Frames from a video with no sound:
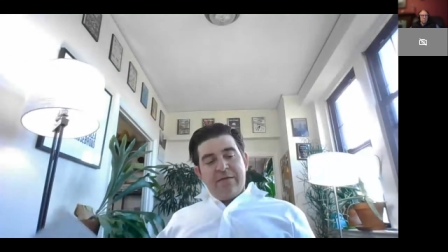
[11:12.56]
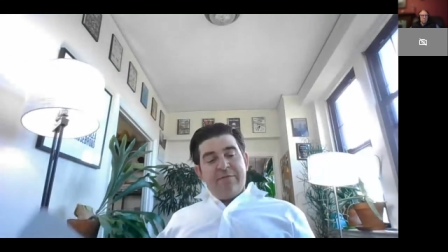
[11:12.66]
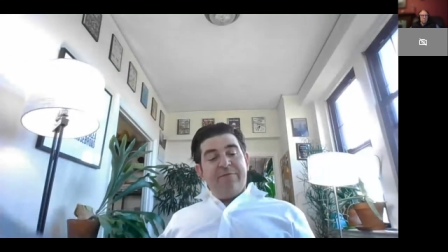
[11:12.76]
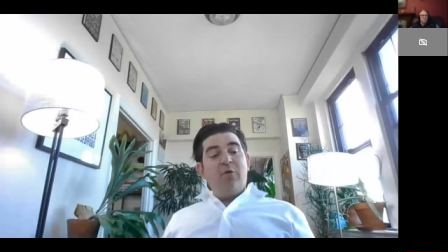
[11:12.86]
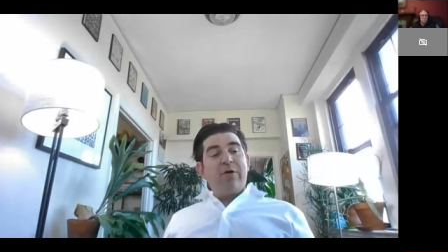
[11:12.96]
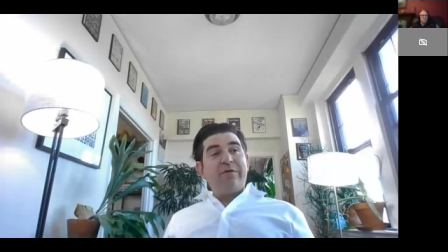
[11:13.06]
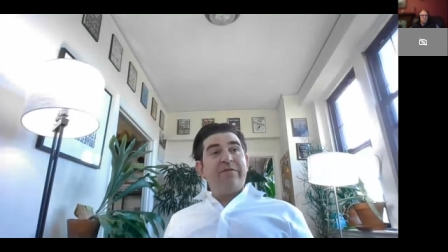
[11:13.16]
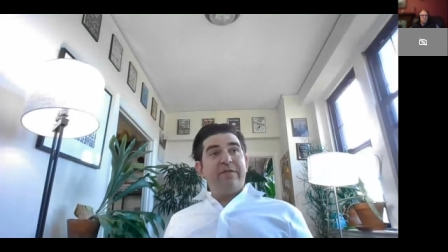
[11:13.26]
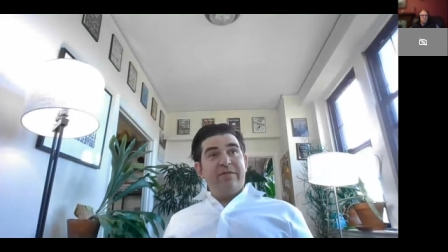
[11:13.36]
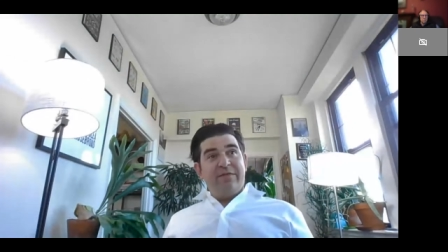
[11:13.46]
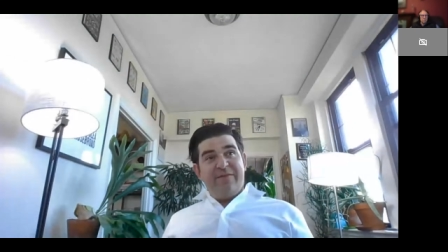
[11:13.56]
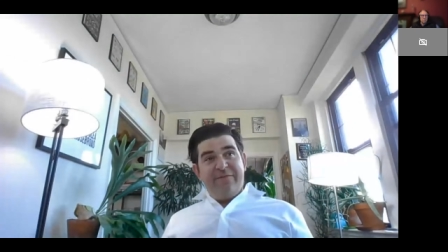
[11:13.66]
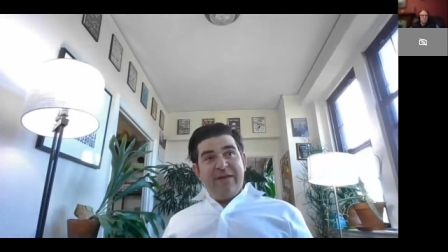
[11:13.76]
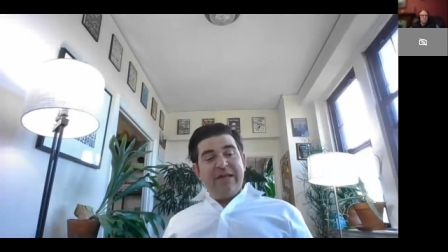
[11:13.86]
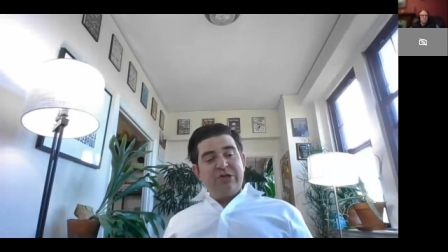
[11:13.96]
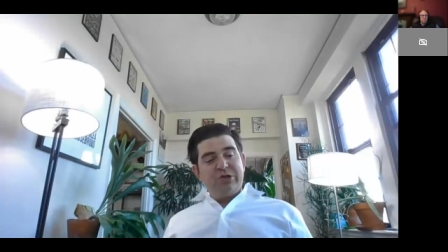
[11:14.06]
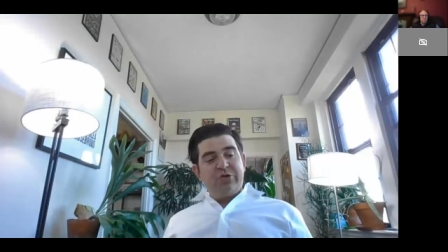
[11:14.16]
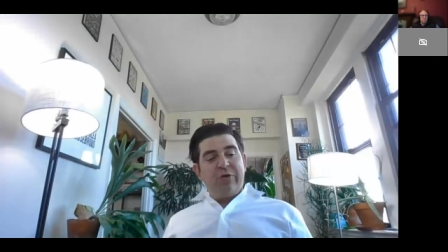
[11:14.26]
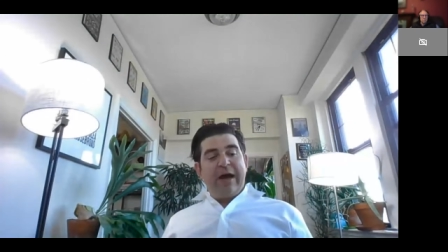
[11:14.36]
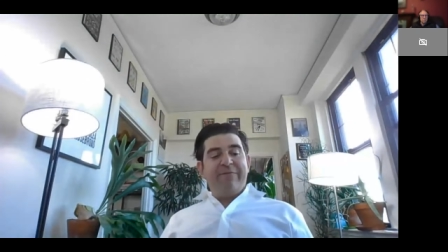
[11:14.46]
Fourth, the finished
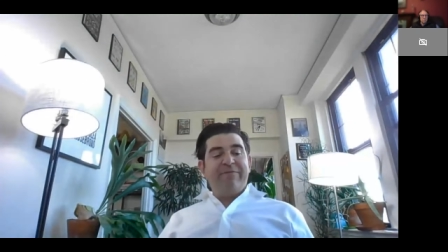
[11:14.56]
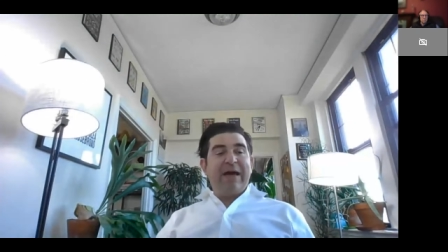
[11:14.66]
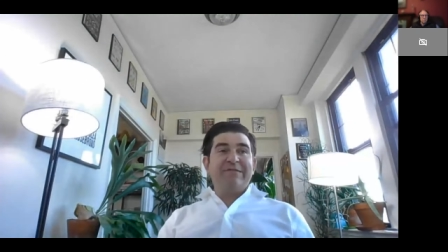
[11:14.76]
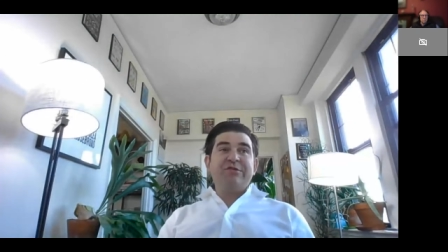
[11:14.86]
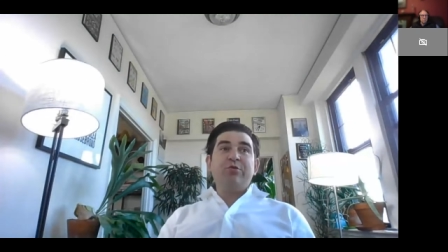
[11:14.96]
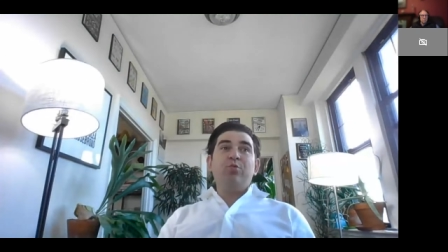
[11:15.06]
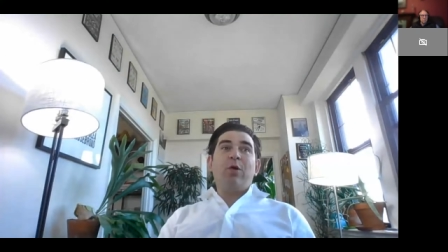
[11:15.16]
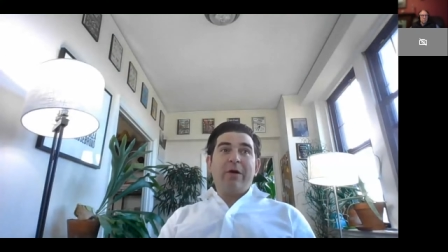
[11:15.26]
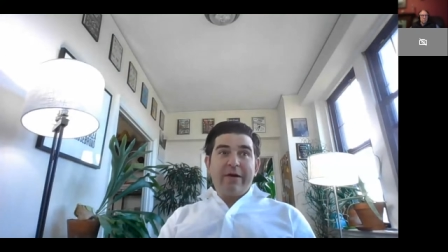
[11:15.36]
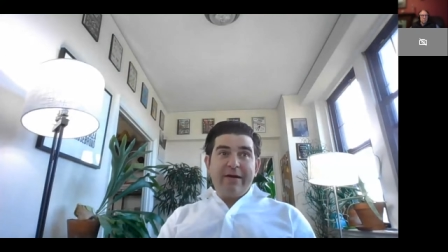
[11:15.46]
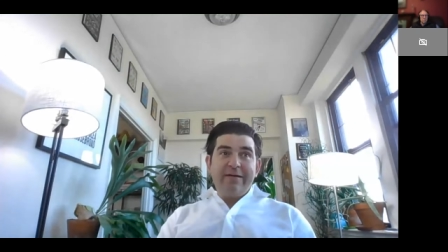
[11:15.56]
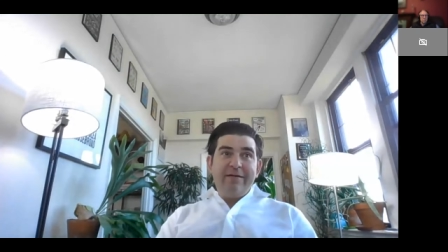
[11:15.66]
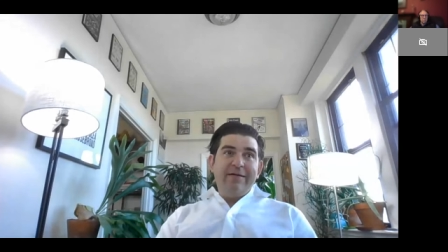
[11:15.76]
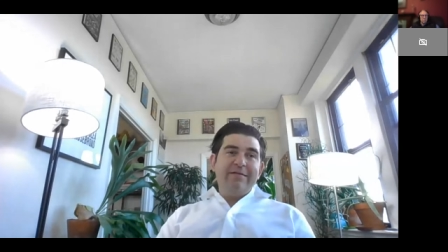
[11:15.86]
craft has to work.